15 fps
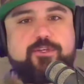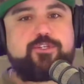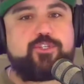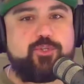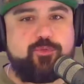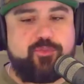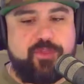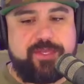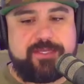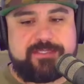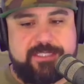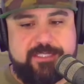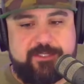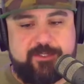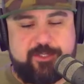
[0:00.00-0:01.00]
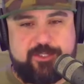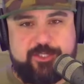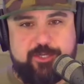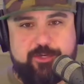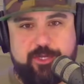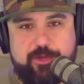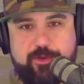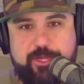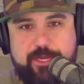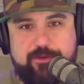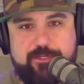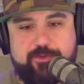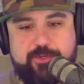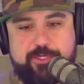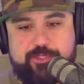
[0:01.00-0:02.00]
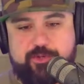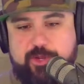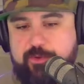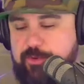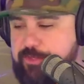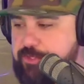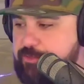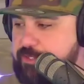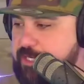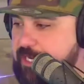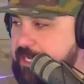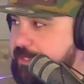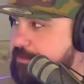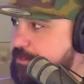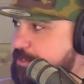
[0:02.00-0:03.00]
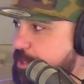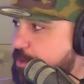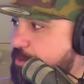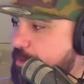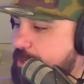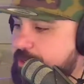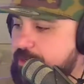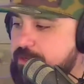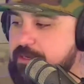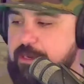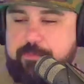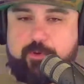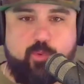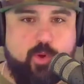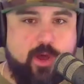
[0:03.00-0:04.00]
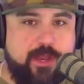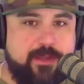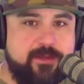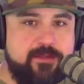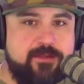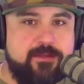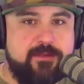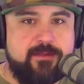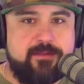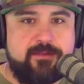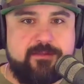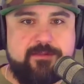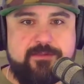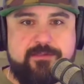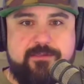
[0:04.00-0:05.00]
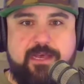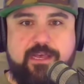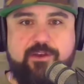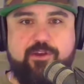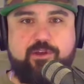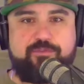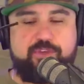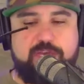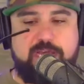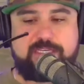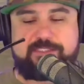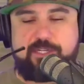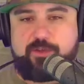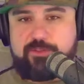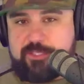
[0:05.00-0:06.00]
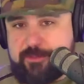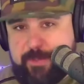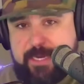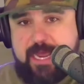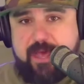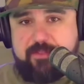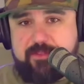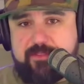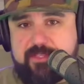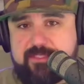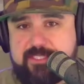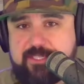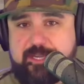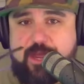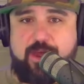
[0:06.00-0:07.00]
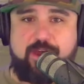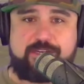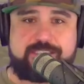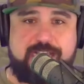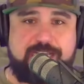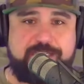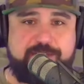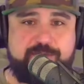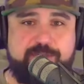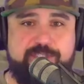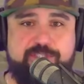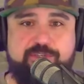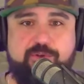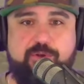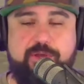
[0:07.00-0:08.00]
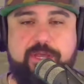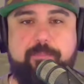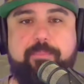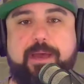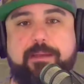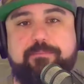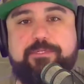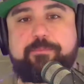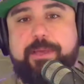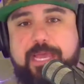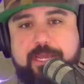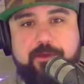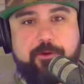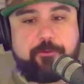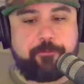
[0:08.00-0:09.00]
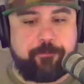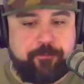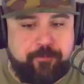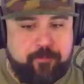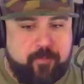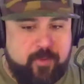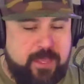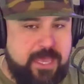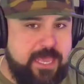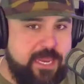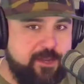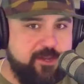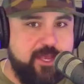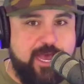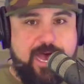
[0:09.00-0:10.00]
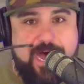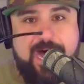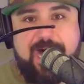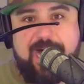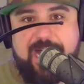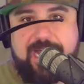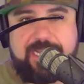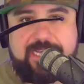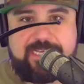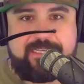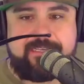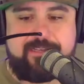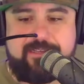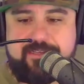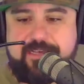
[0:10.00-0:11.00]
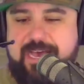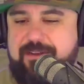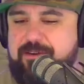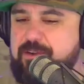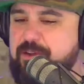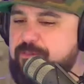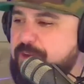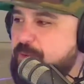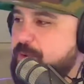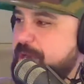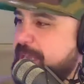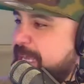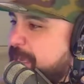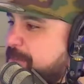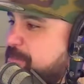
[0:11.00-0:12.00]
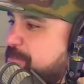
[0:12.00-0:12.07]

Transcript: 2 things into the studio here to enjoy with you today. So number 1, I don't know if you guys know this, but other than cigars, I do enjoy pipe tobacco. And I don't know if I want to keep